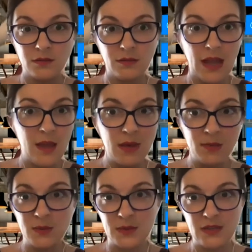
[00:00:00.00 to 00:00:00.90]
ABM
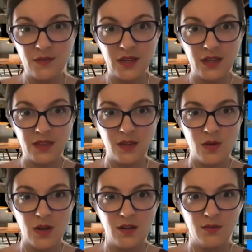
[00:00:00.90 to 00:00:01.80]
specific that you
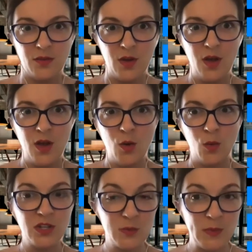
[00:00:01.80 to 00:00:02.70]
kind of
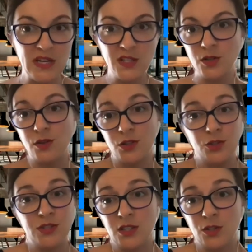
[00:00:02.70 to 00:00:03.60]
want to speak to? Because you
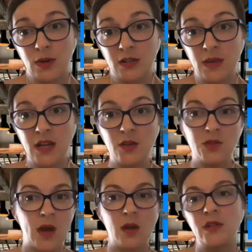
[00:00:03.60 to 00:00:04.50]
say direct mail, so
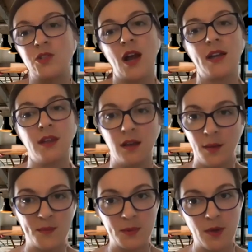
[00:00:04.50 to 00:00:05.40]
how do we track that in
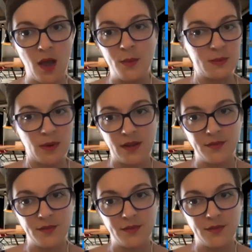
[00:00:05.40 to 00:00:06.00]
HubSpot?